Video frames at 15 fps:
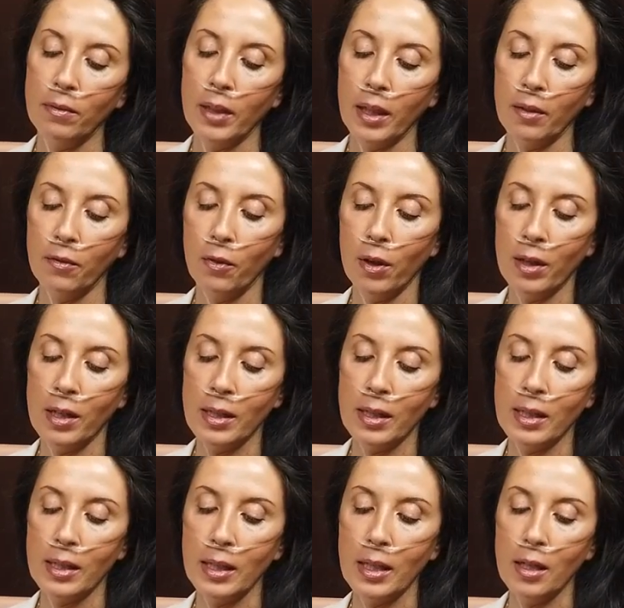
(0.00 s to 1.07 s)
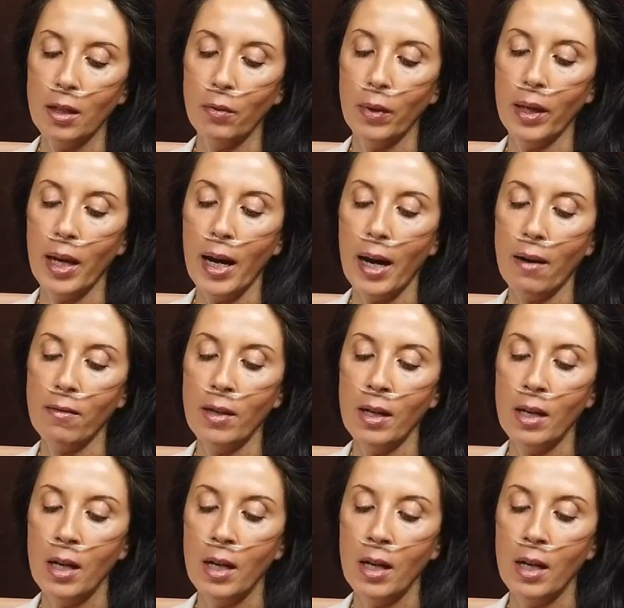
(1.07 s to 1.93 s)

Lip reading: Like for an instance, here we have